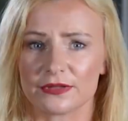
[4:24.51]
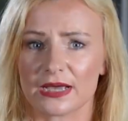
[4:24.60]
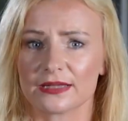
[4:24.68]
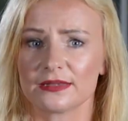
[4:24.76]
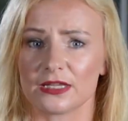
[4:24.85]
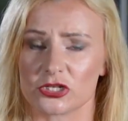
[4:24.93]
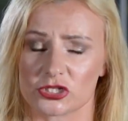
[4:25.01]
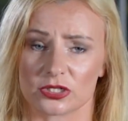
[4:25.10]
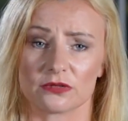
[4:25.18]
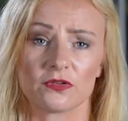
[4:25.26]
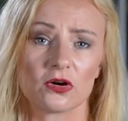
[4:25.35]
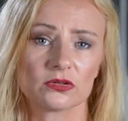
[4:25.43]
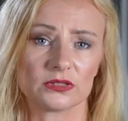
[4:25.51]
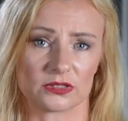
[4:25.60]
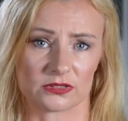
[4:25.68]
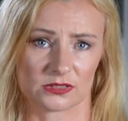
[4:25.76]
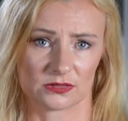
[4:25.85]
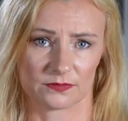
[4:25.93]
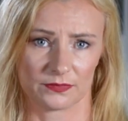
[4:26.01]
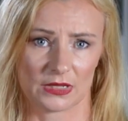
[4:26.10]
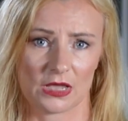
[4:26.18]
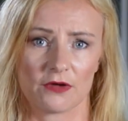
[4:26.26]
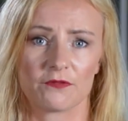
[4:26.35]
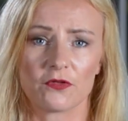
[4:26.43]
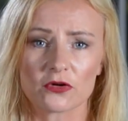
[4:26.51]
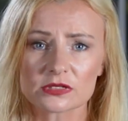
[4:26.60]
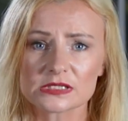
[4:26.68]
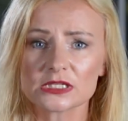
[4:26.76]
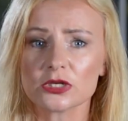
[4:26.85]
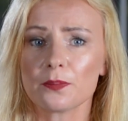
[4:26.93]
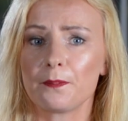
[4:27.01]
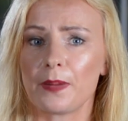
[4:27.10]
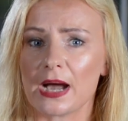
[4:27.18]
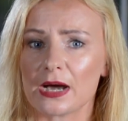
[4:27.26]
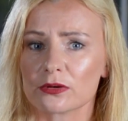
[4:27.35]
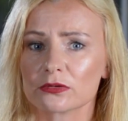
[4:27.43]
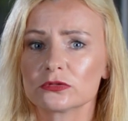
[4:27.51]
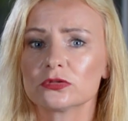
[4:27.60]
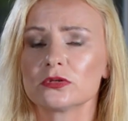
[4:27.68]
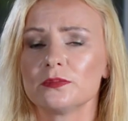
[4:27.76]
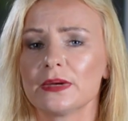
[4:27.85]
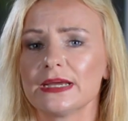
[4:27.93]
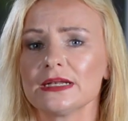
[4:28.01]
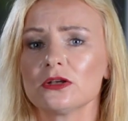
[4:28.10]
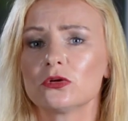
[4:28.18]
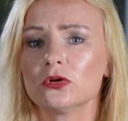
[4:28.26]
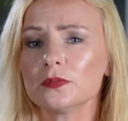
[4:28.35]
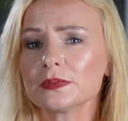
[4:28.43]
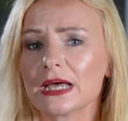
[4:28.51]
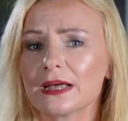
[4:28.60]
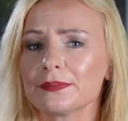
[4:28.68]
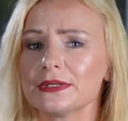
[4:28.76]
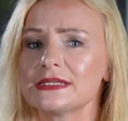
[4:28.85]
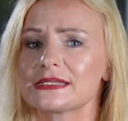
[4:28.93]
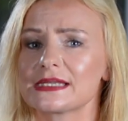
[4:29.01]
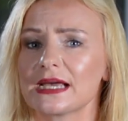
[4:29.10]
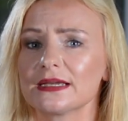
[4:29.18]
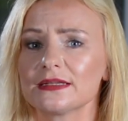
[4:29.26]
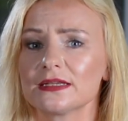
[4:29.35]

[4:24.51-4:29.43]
the attention of others. Forcing your parrot to remain cooped up inside